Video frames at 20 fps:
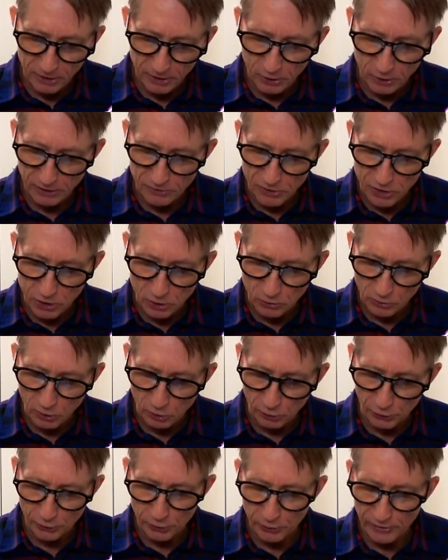can scroll
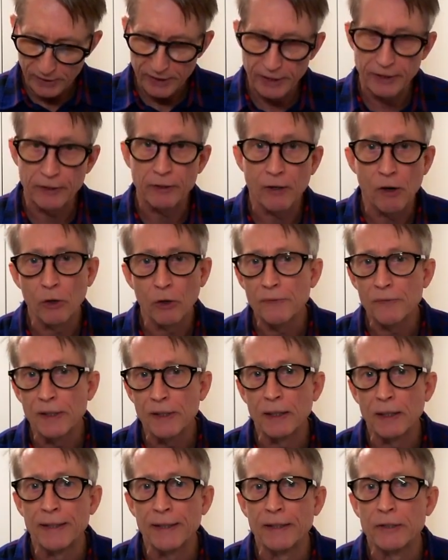through here all of the
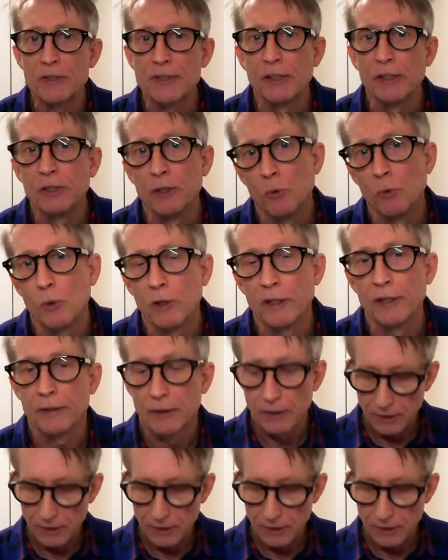layers that you want.